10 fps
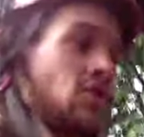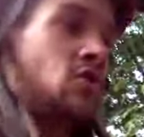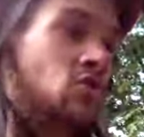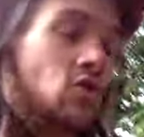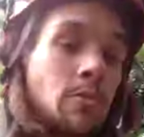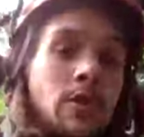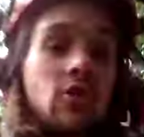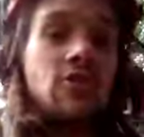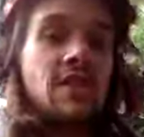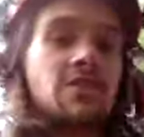So
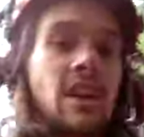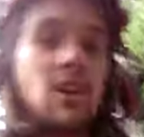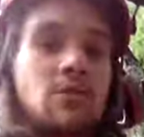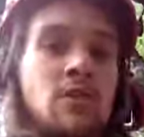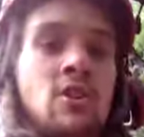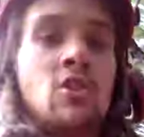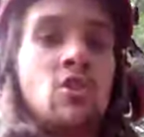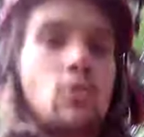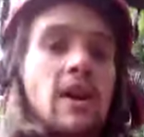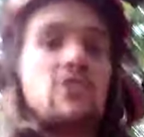because it's like a
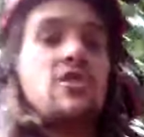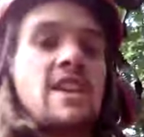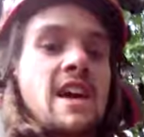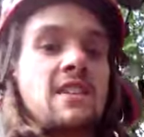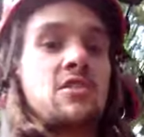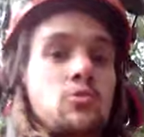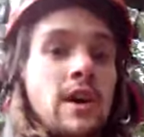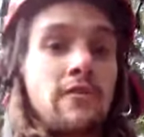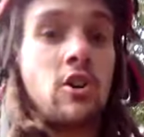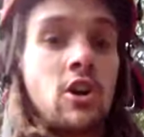quite tricky access, we
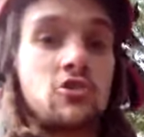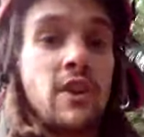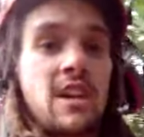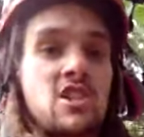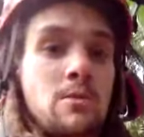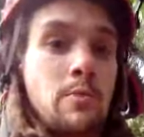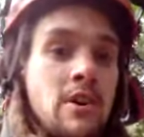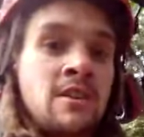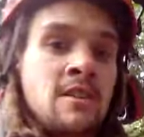have got a track chipper,